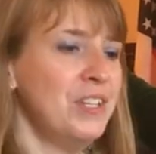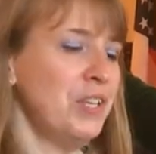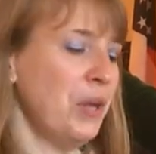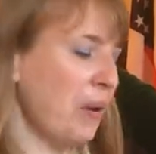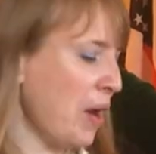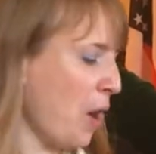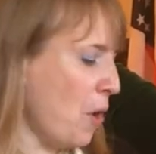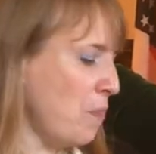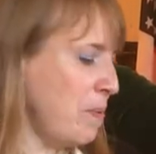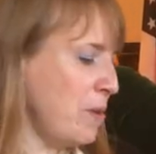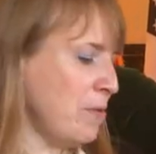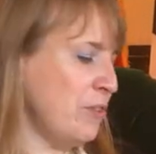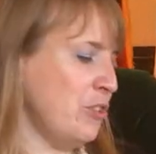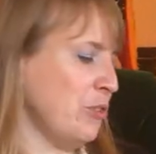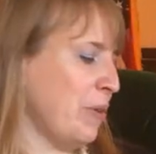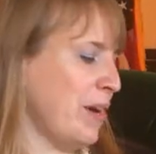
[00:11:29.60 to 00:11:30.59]
So I hope
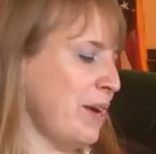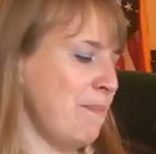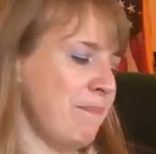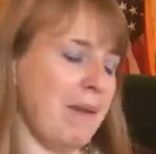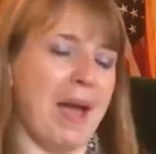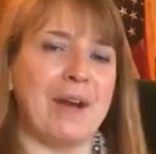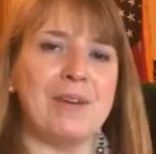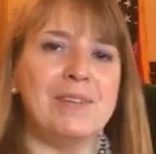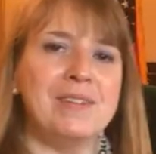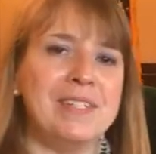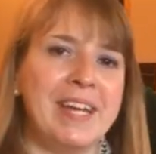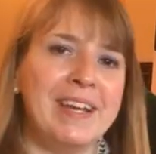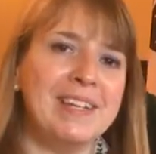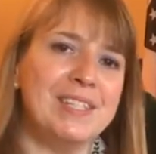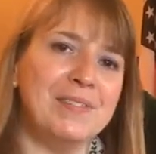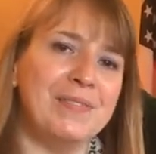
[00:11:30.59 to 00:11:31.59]
you enjoyed Packard
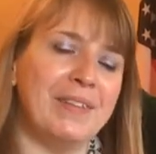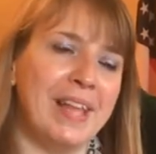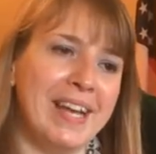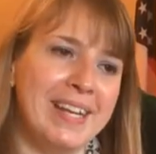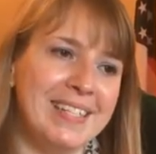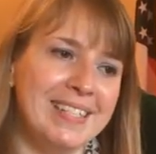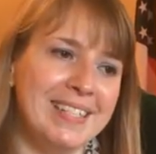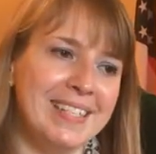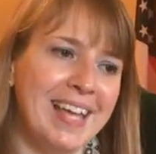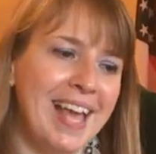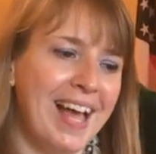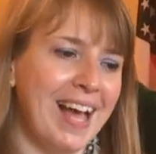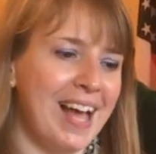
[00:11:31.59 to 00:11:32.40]
Takes Flight.